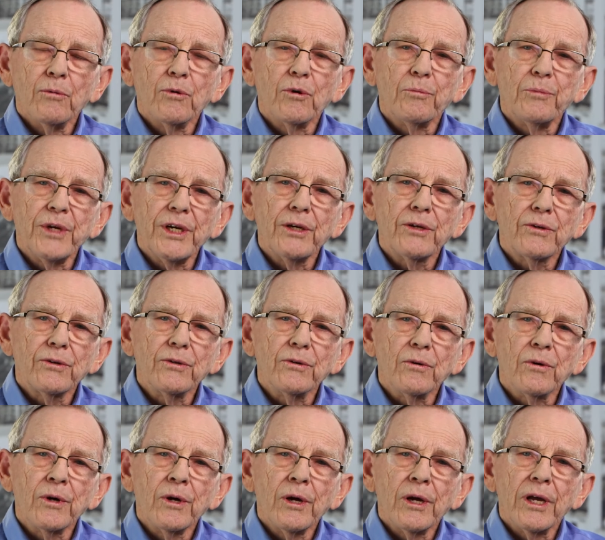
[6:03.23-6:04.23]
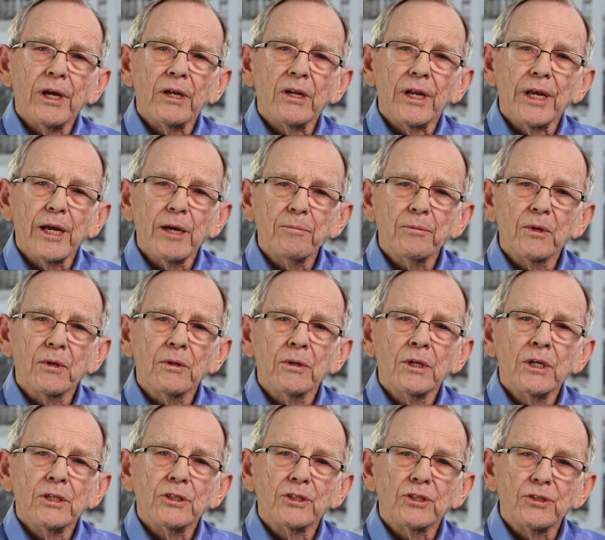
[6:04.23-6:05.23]
will be to enable
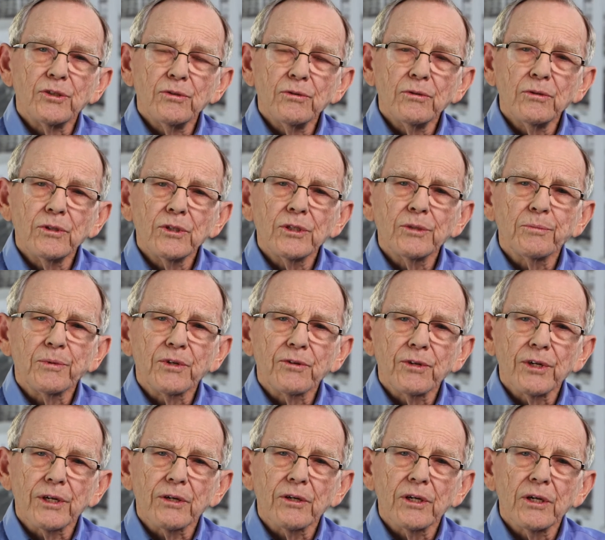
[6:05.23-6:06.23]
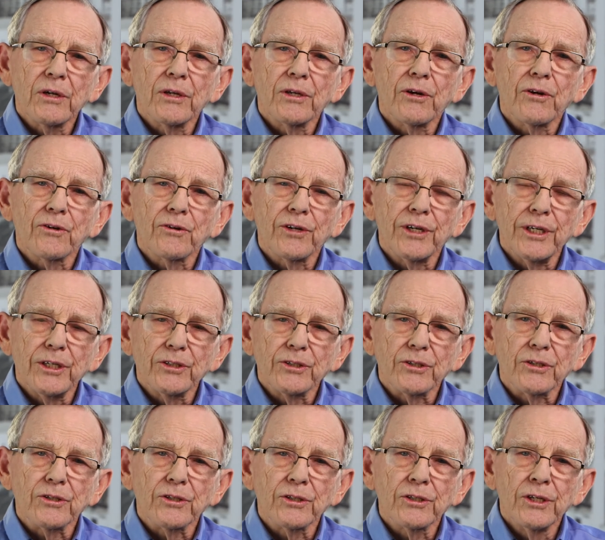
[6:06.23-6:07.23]
students, particularly and their
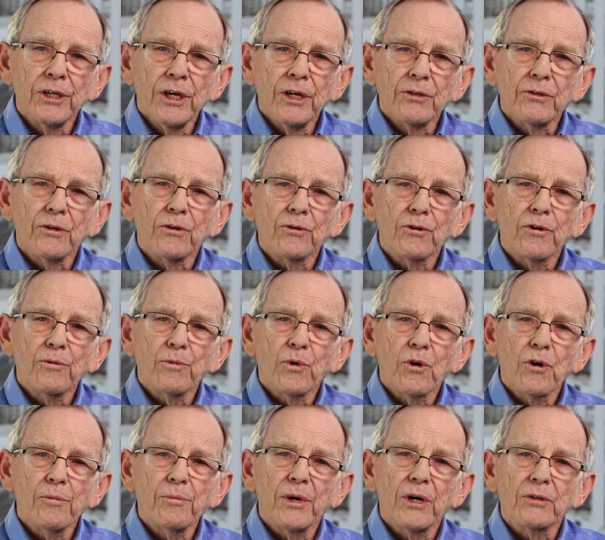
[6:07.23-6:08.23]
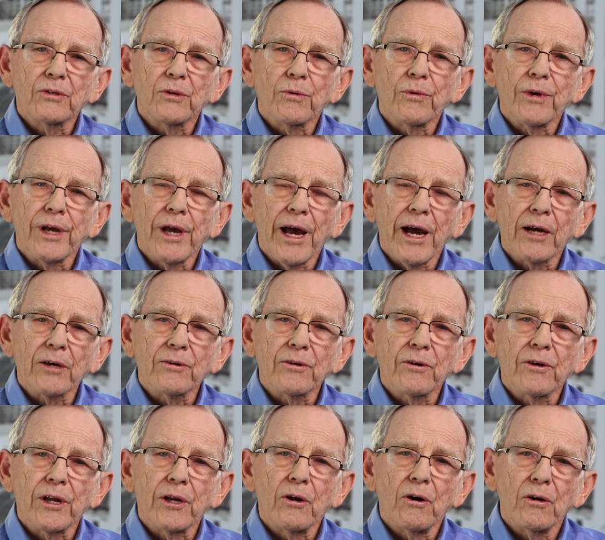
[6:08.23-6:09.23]
teachers, to learn more about the
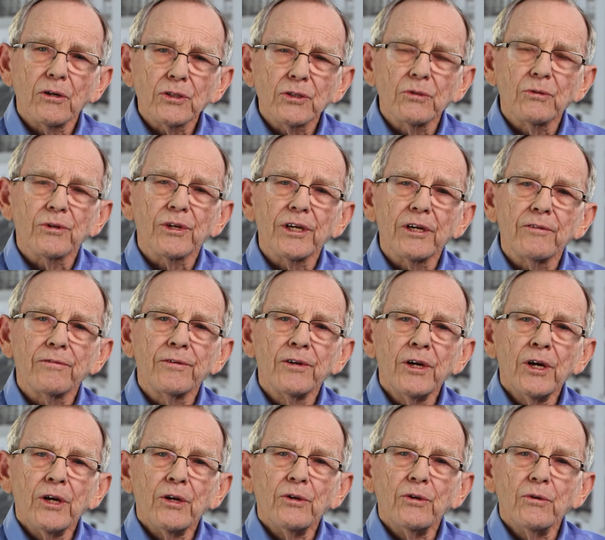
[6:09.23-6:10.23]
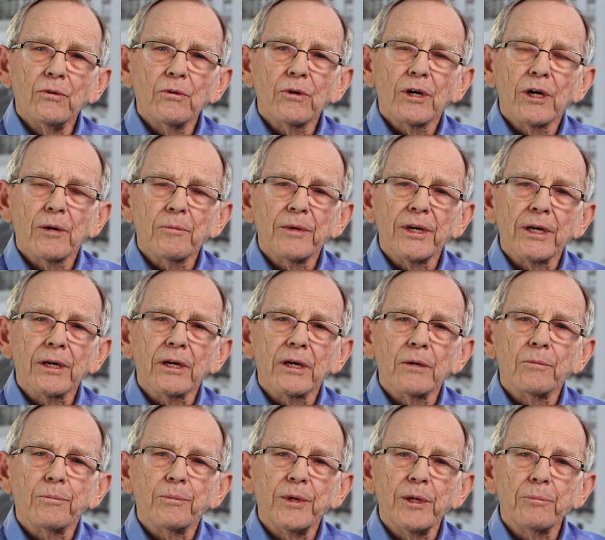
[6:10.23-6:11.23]
reactor and also give new-coming
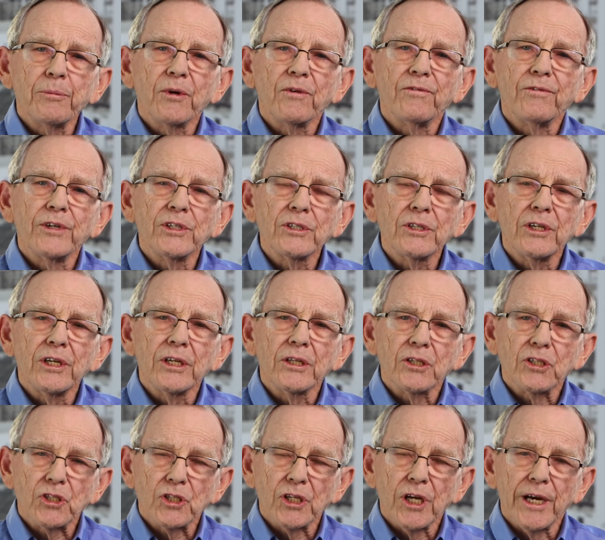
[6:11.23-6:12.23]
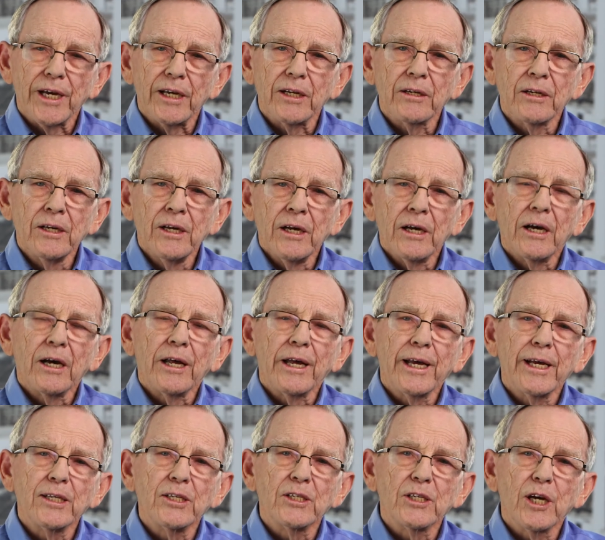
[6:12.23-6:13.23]
people visiting the site a
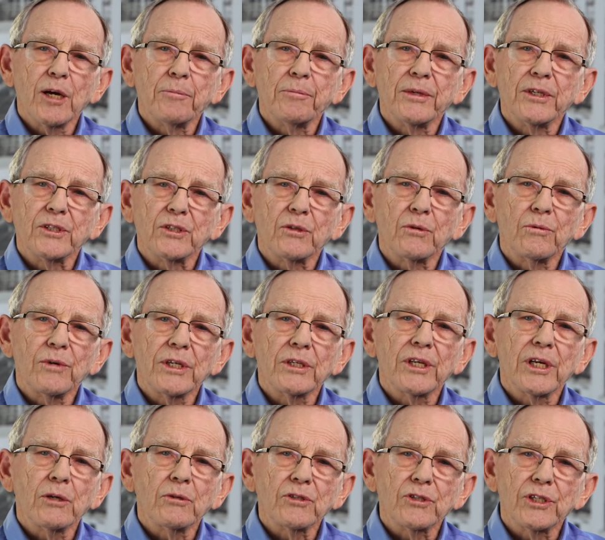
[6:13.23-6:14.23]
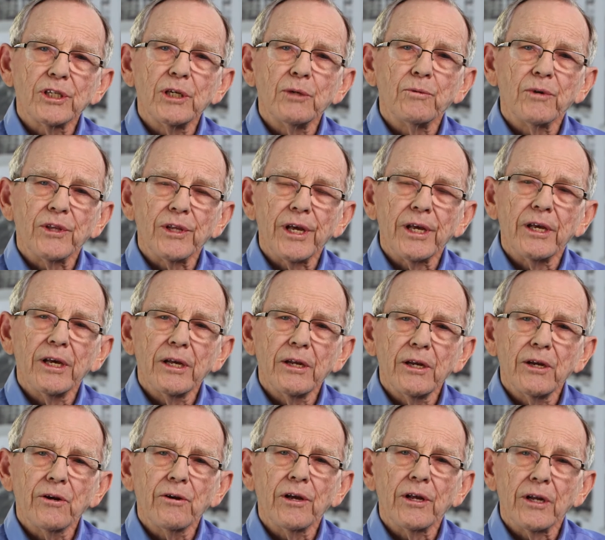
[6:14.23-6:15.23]
heads up as to what they'll see when they get
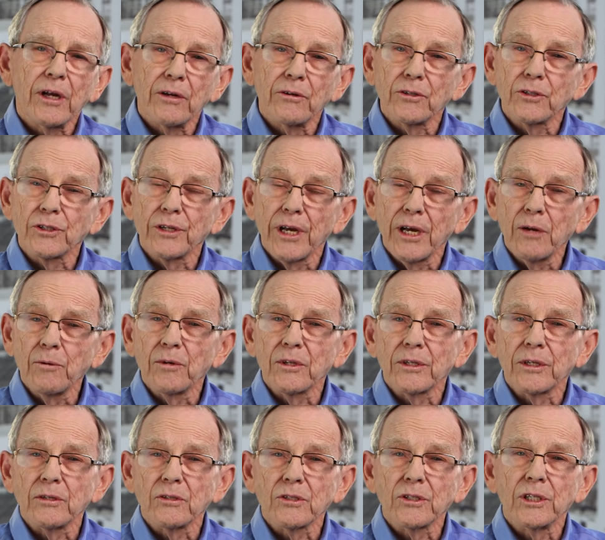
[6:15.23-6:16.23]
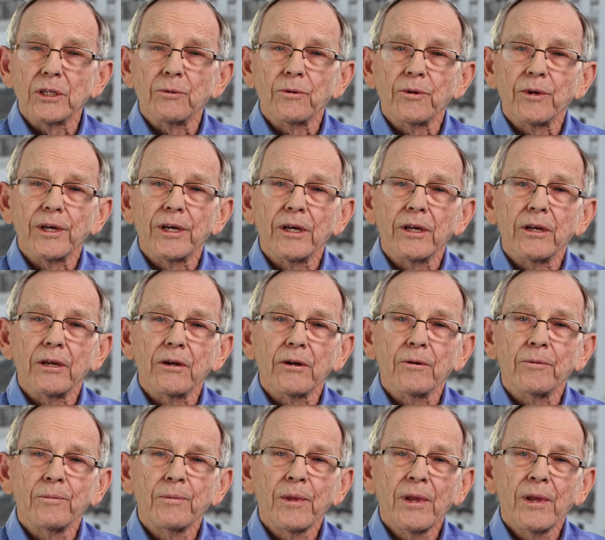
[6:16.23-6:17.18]
here and understand what they'll see when they get here.